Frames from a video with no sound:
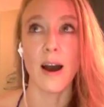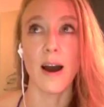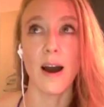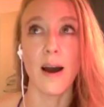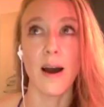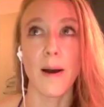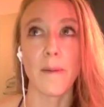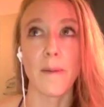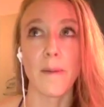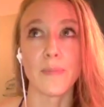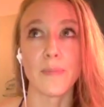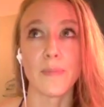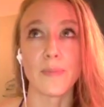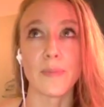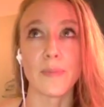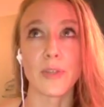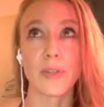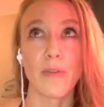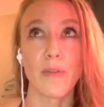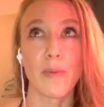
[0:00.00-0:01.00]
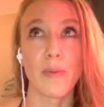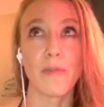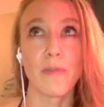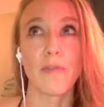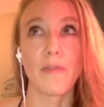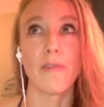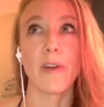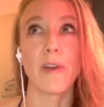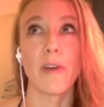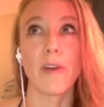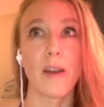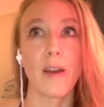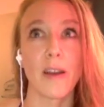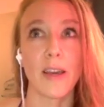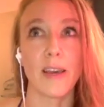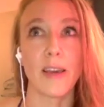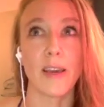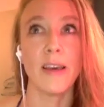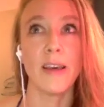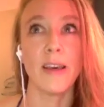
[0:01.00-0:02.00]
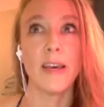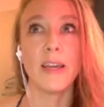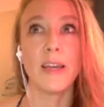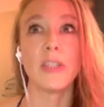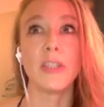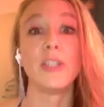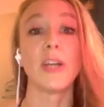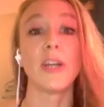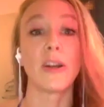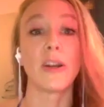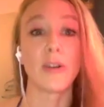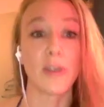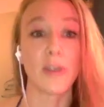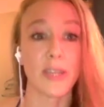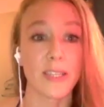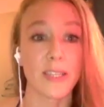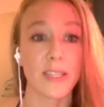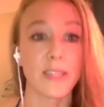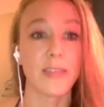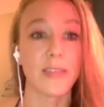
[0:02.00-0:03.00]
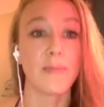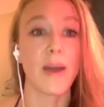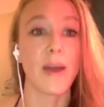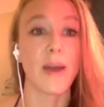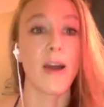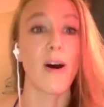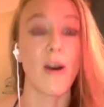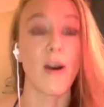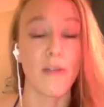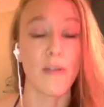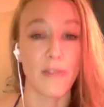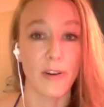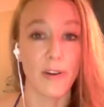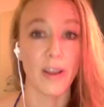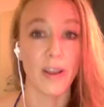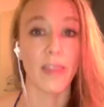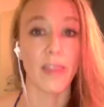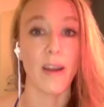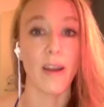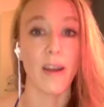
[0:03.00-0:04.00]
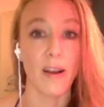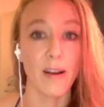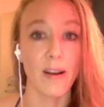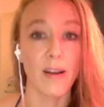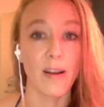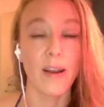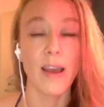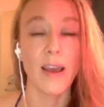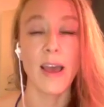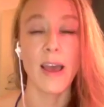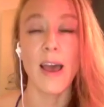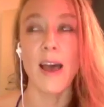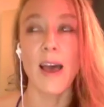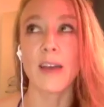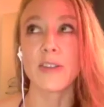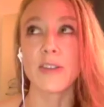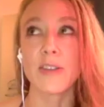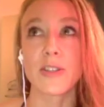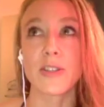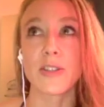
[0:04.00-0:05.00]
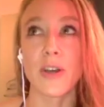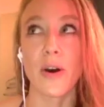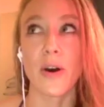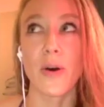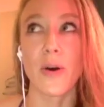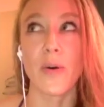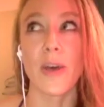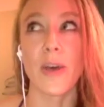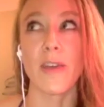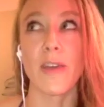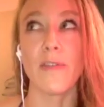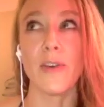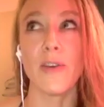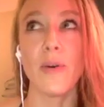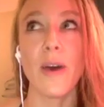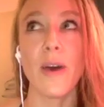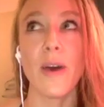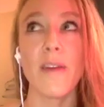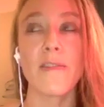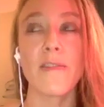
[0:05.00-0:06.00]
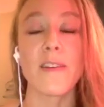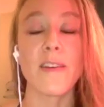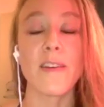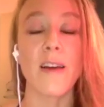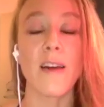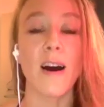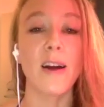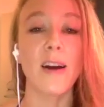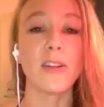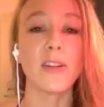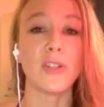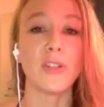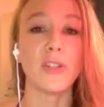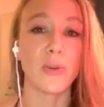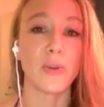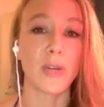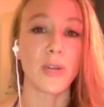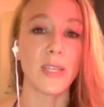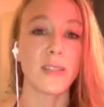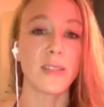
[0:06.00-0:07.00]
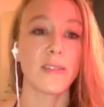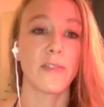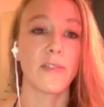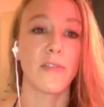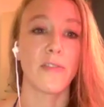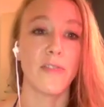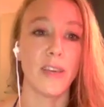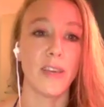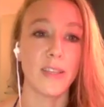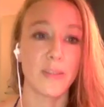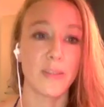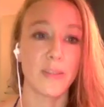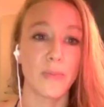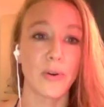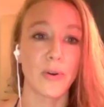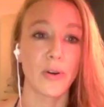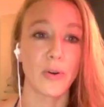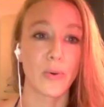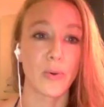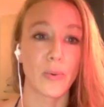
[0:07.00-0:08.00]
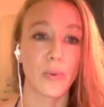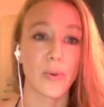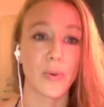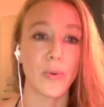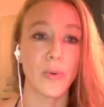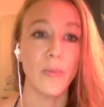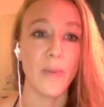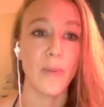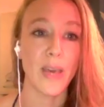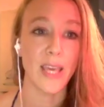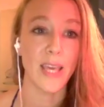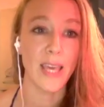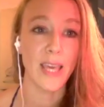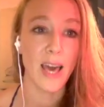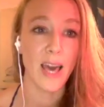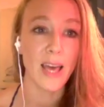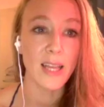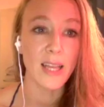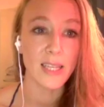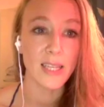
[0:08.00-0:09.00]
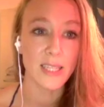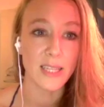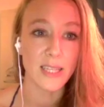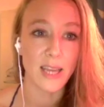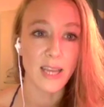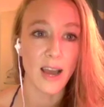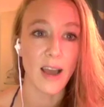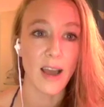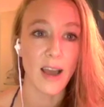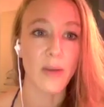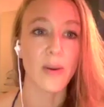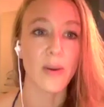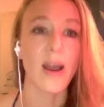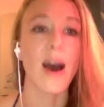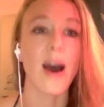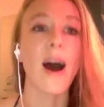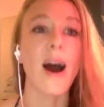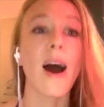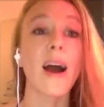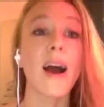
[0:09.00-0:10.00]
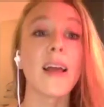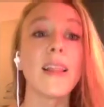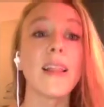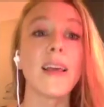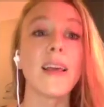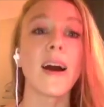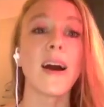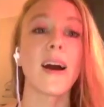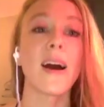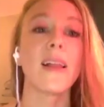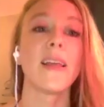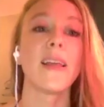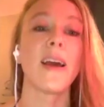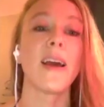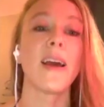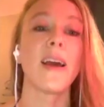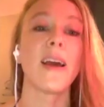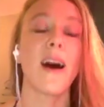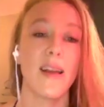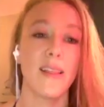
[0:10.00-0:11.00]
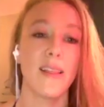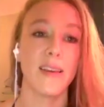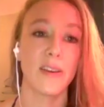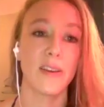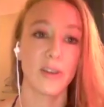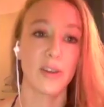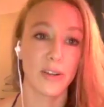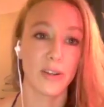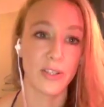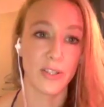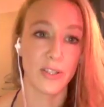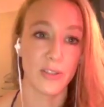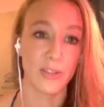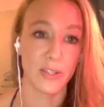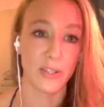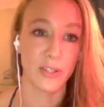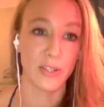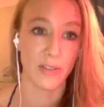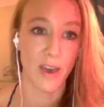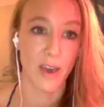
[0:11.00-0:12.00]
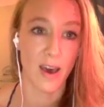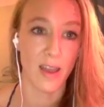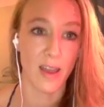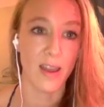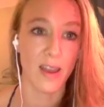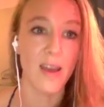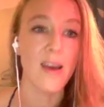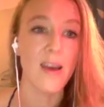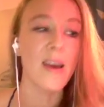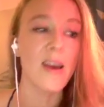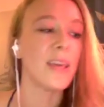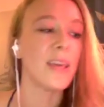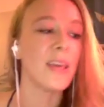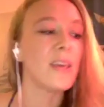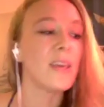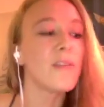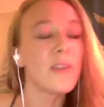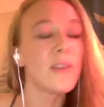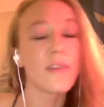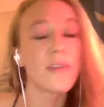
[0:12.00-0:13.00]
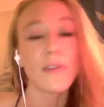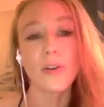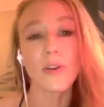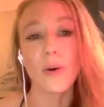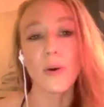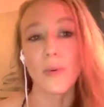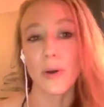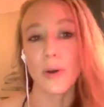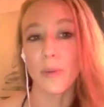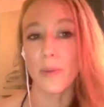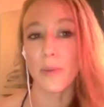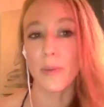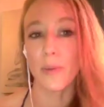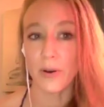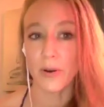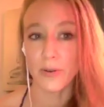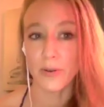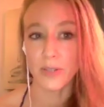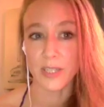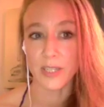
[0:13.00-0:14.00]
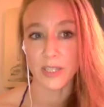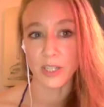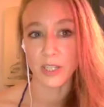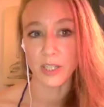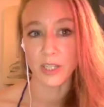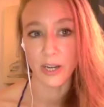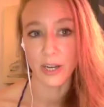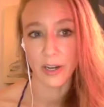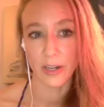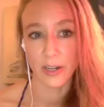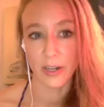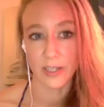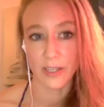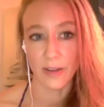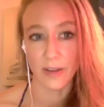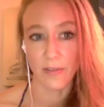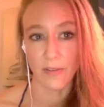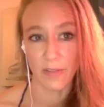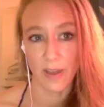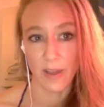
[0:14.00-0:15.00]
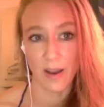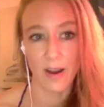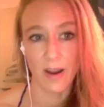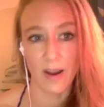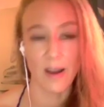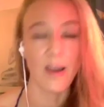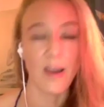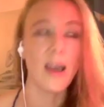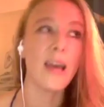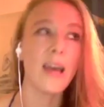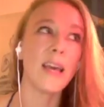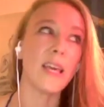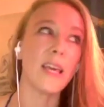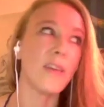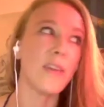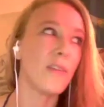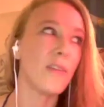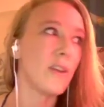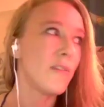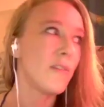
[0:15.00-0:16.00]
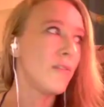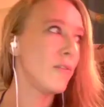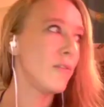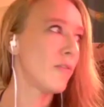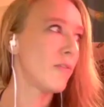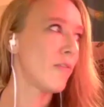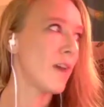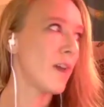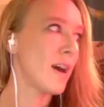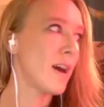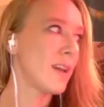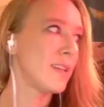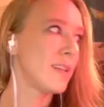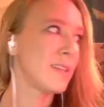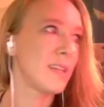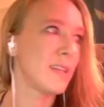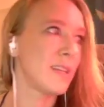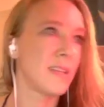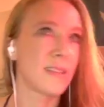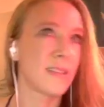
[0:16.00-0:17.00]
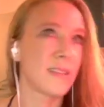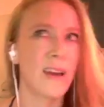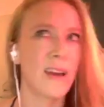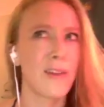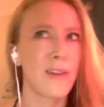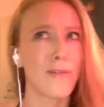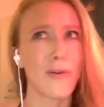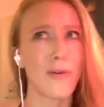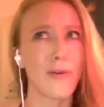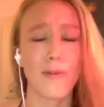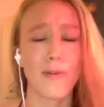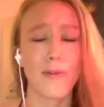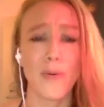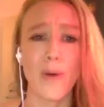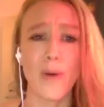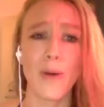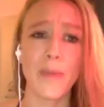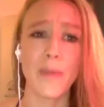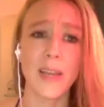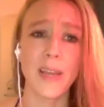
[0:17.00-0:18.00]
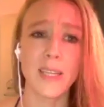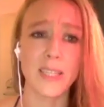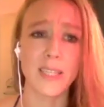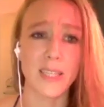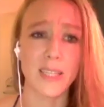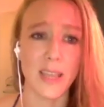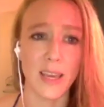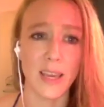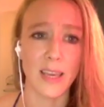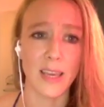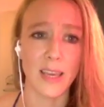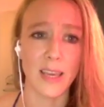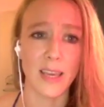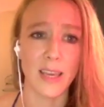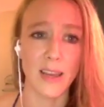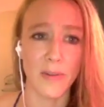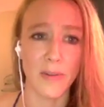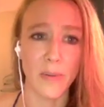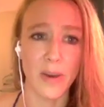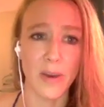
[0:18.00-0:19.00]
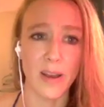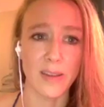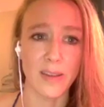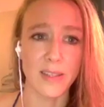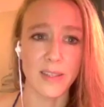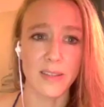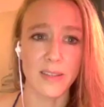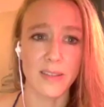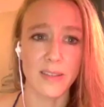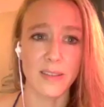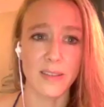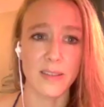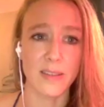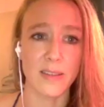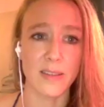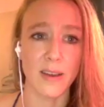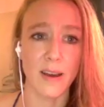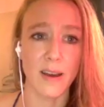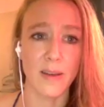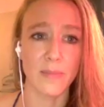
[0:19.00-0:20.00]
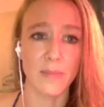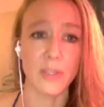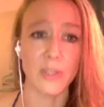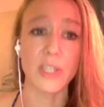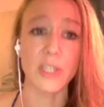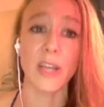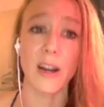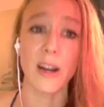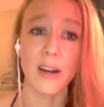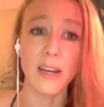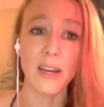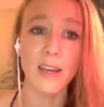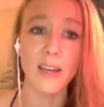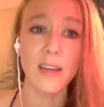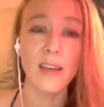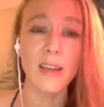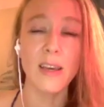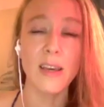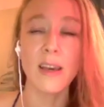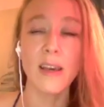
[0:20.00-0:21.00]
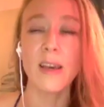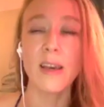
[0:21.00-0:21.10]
So I've been very generous in my offering there. So if you have not joined the Facebook group yet, I would highly, highly, highly encourage you to do that. Even if you don't want to post and share yourself there, even if you find it's kind of overwhelming to take in everyone else's sharing,